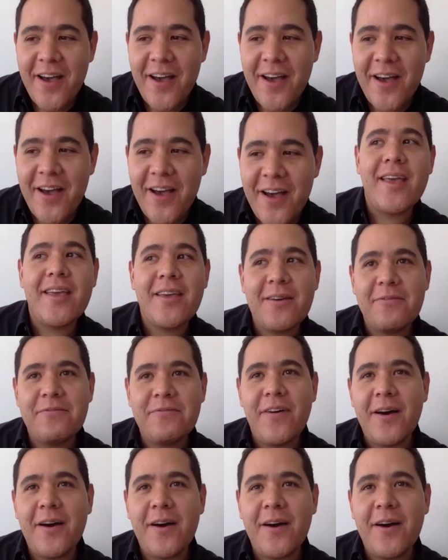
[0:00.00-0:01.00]
my
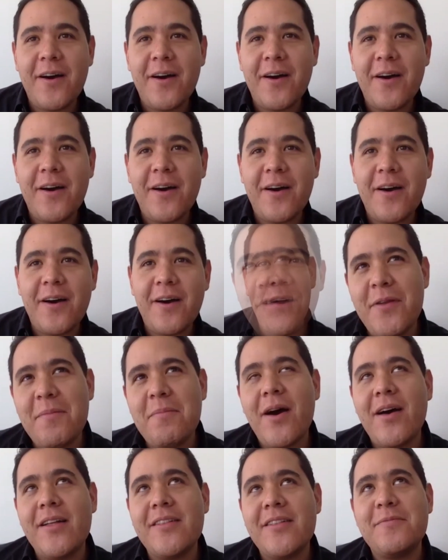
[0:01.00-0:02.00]
co-founder like 3
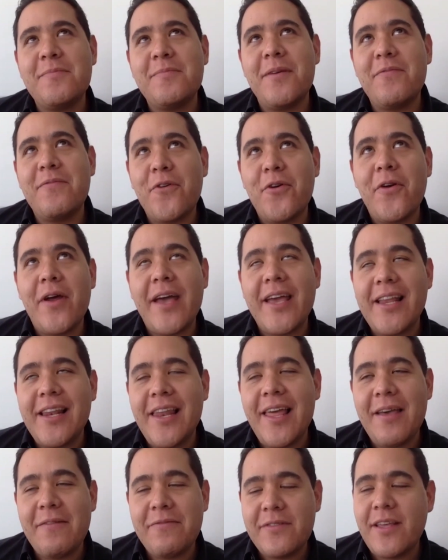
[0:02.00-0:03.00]
months before I
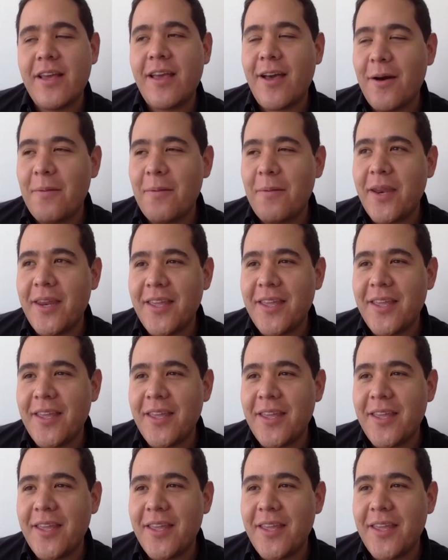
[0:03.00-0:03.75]
left the company.